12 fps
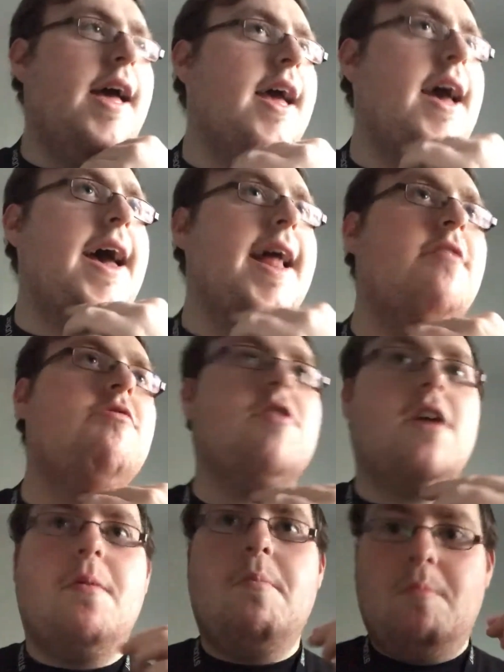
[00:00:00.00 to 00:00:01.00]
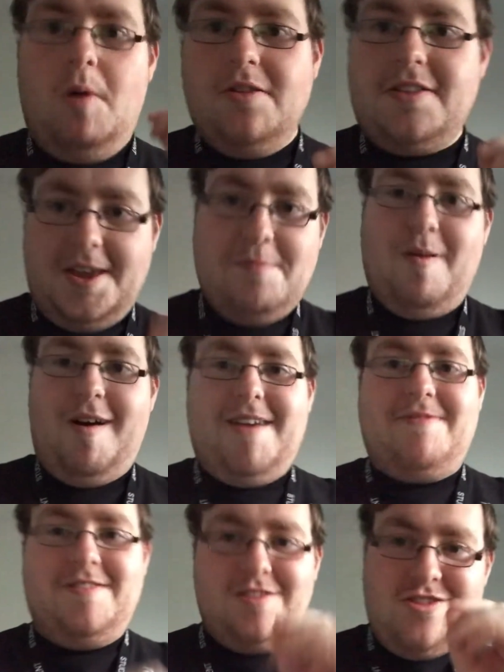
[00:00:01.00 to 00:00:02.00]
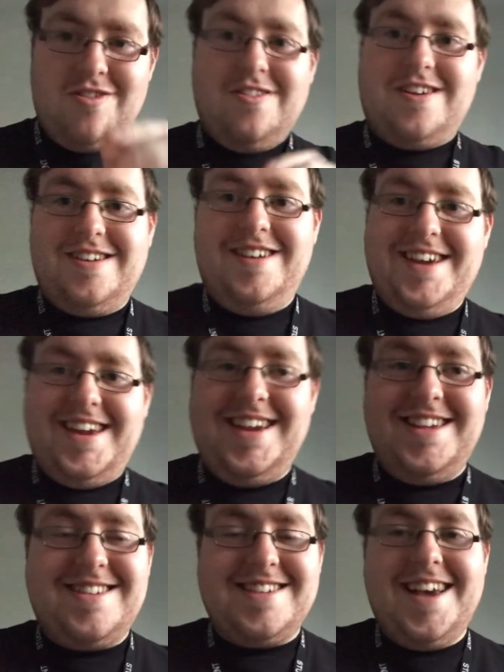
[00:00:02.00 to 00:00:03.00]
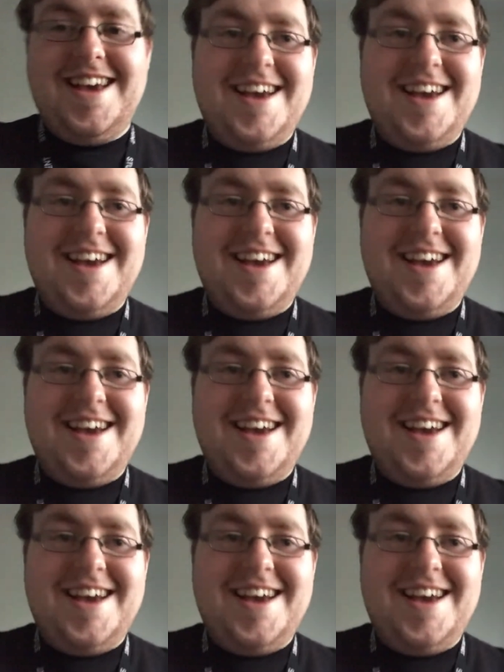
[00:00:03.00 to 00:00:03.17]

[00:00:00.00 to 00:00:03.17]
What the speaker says: And Monty Python, John Cleese.